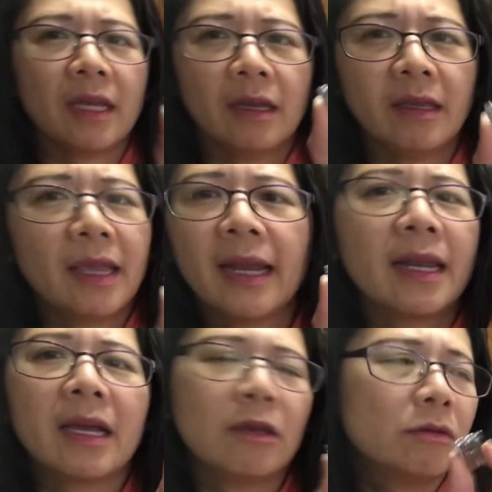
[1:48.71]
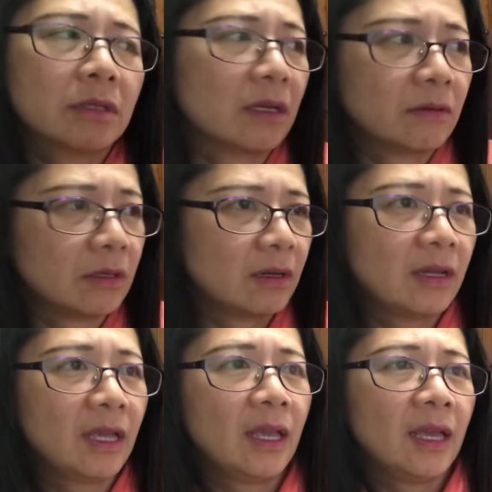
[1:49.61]
You cannot use on the
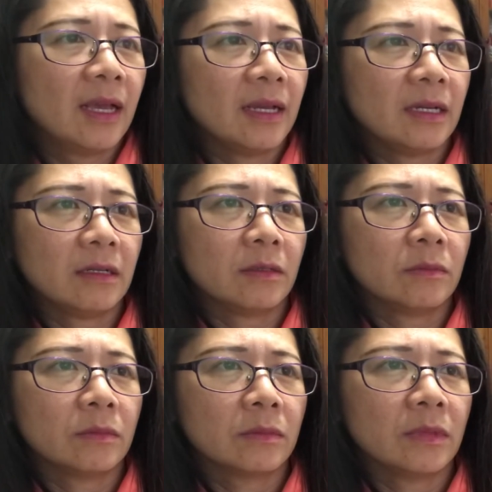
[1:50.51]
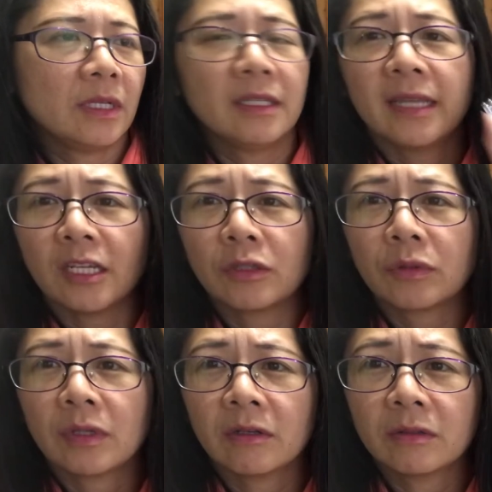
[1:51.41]

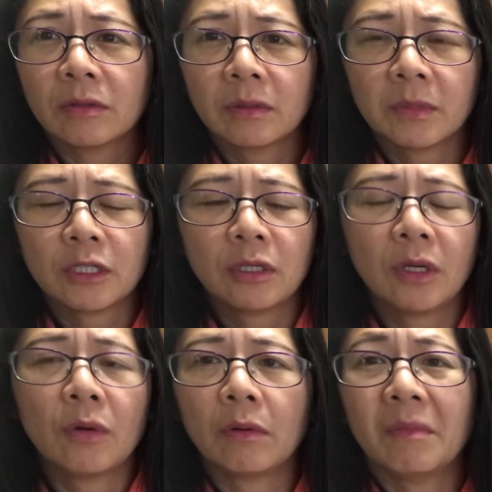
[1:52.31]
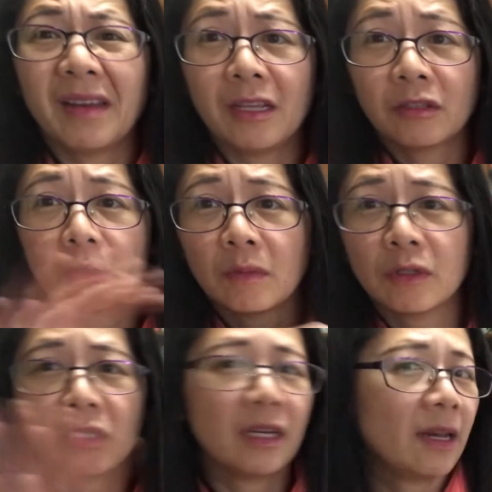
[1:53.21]
industrial sewing machine or mini sewing
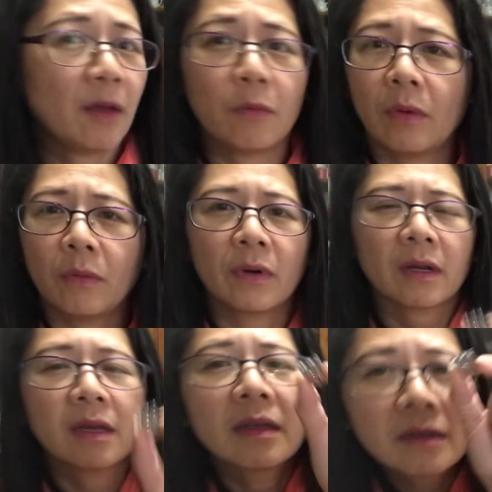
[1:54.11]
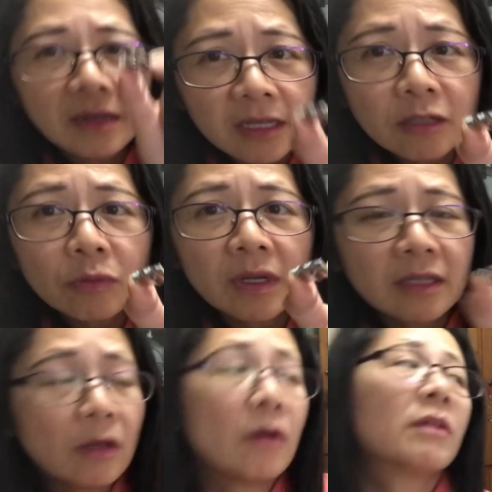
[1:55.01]
machine. That won't work. This one
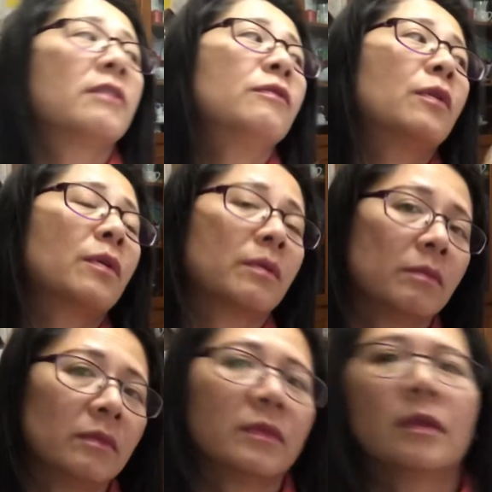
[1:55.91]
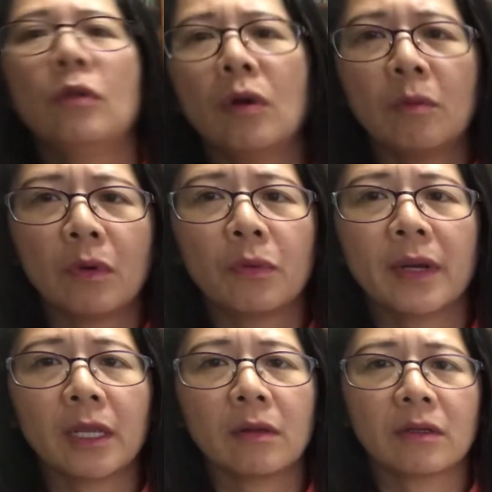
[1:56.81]
only for the normal
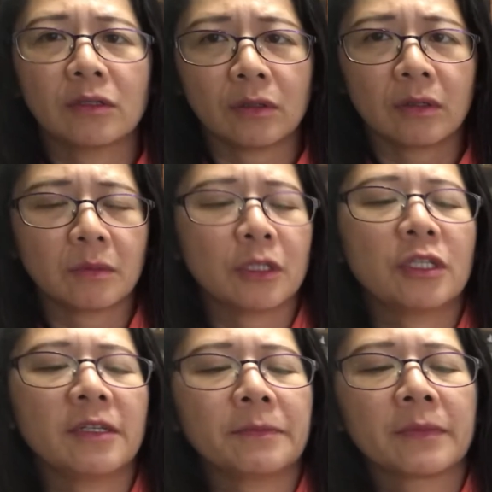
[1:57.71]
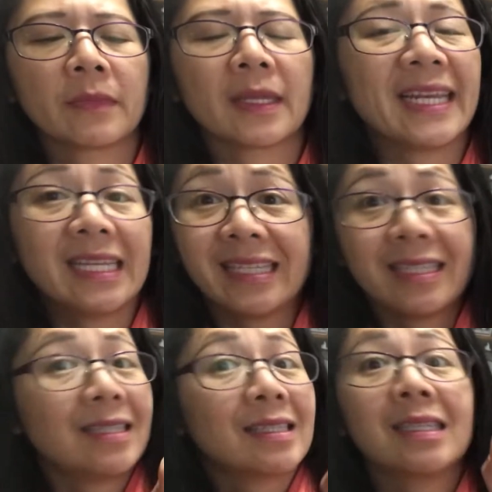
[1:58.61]
regular sewing machine. And this
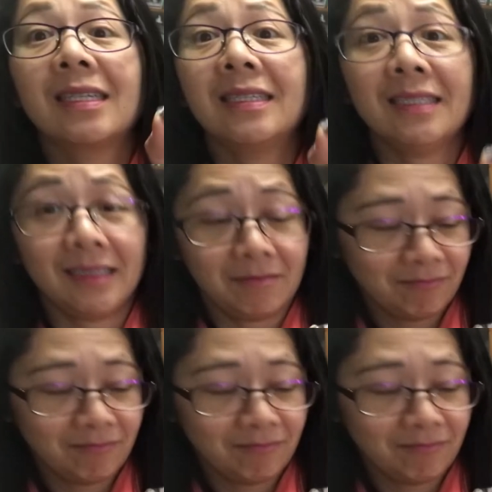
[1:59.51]
is good.